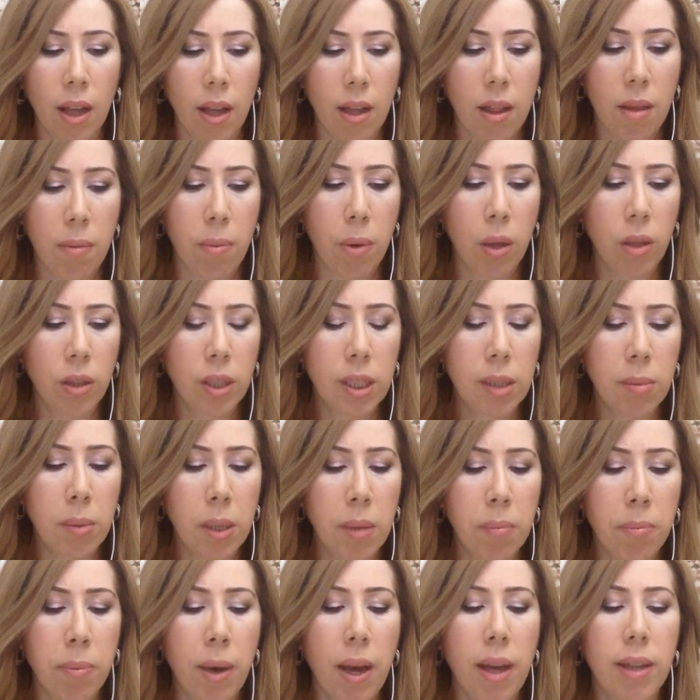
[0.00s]
The
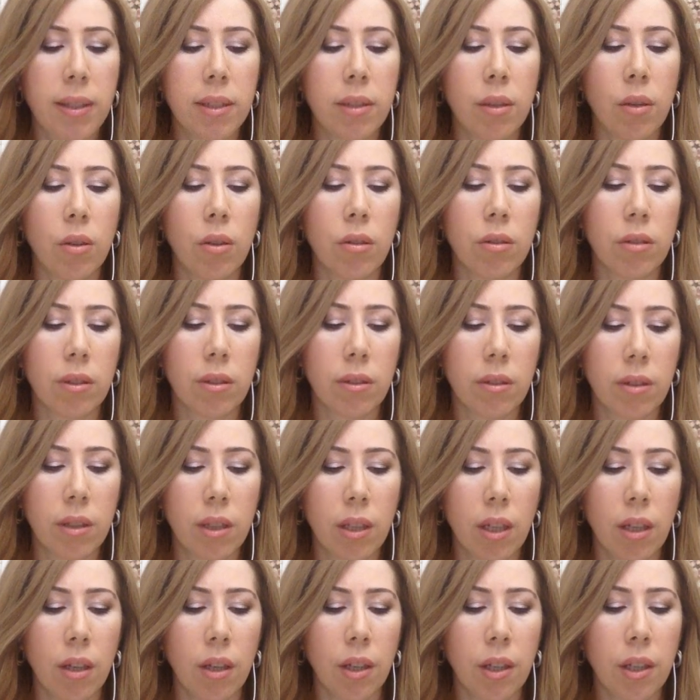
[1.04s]
policeman passed on.
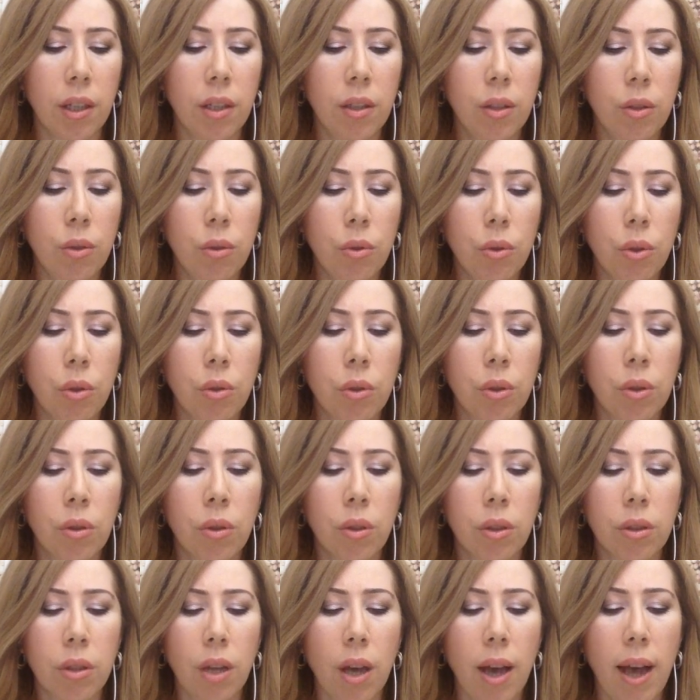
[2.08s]
He knew who would
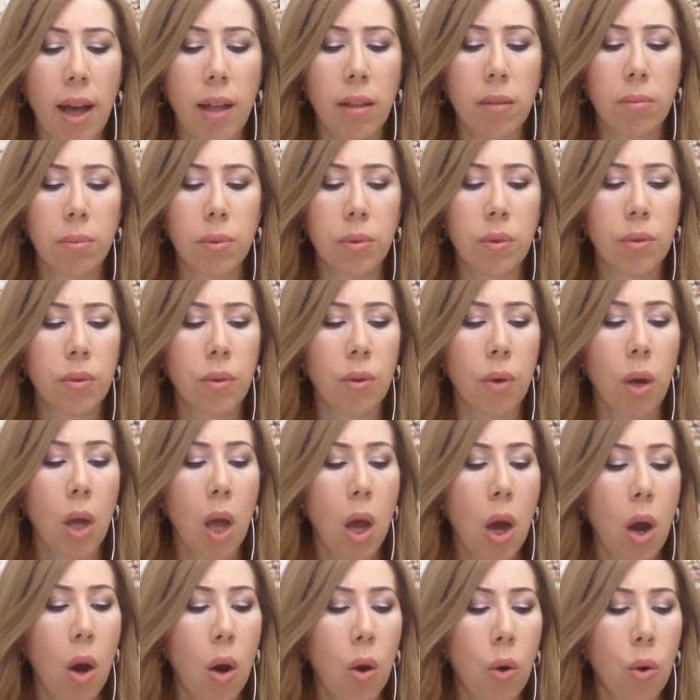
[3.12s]
not help to
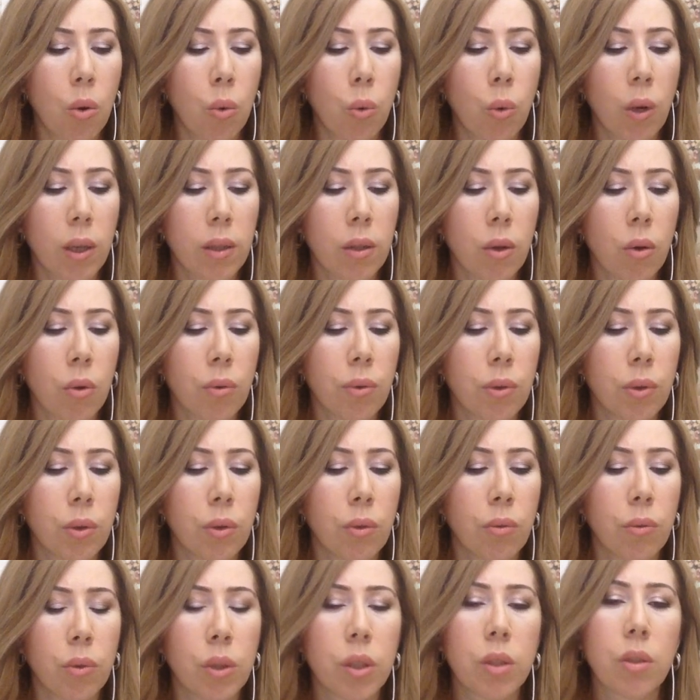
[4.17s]
one of
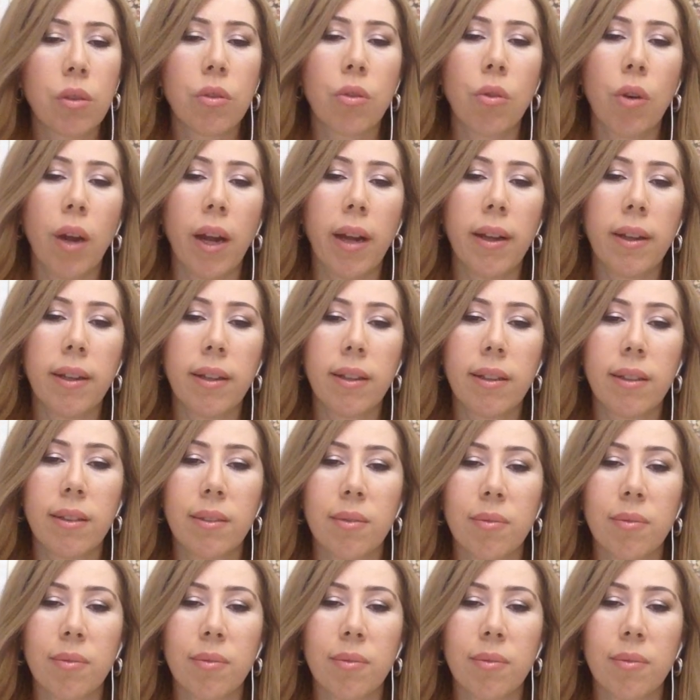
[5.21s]
was crying.